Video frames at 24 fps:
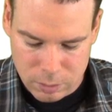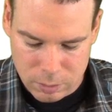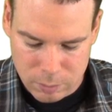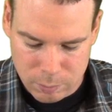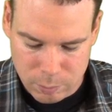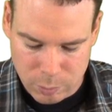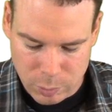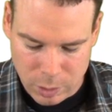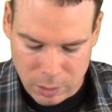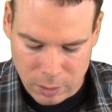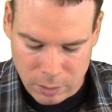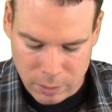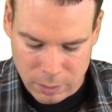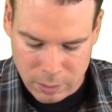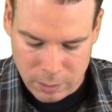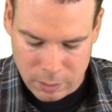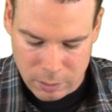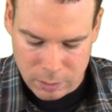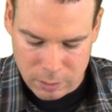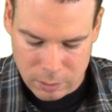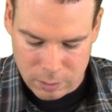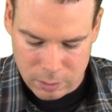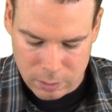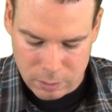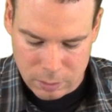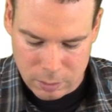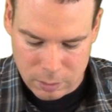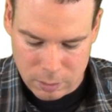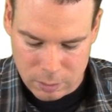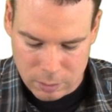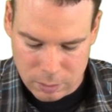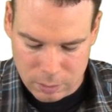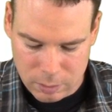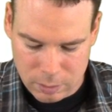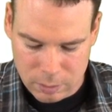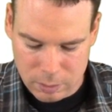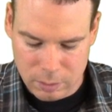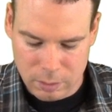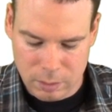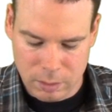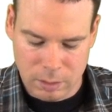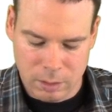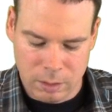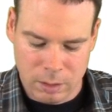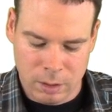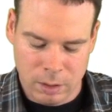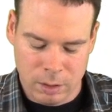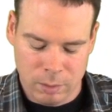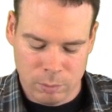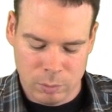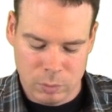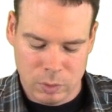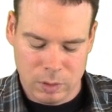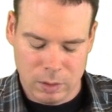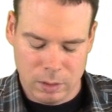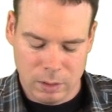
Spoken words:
pi times